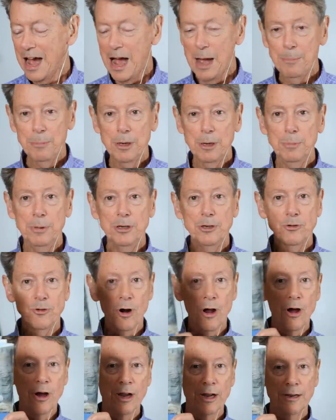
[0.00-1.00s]
I'm going to be
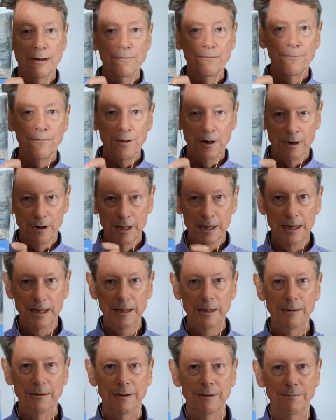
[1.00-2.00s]
drawing
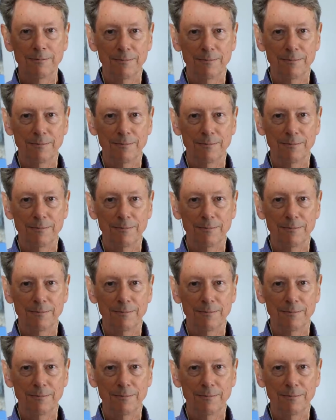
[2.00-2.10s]
fairly